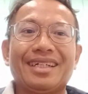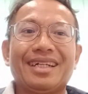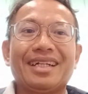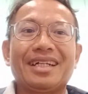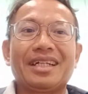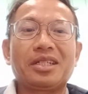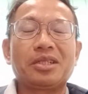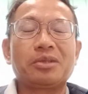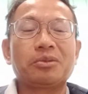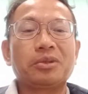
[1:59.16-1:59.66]

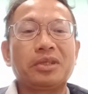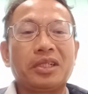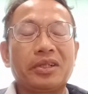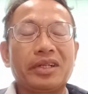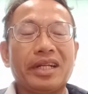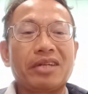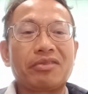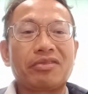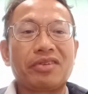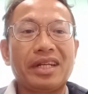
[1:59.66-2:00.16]
you would not
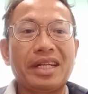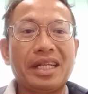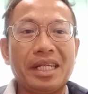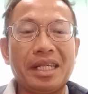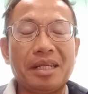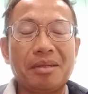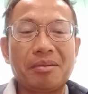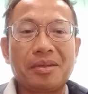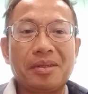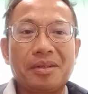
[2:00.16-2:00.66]
have
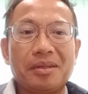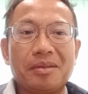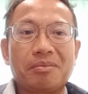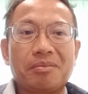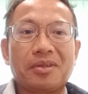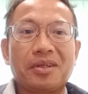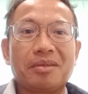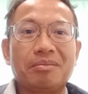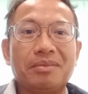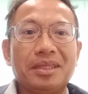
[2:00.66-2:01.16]
any
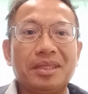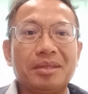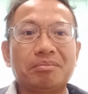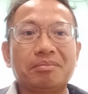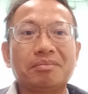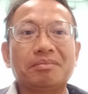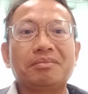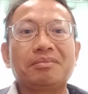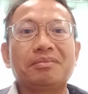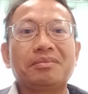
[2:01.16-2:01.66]

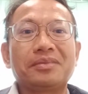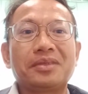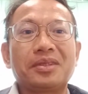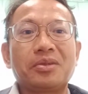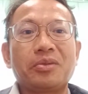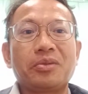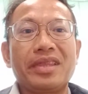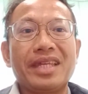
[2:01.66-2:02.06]
problem with the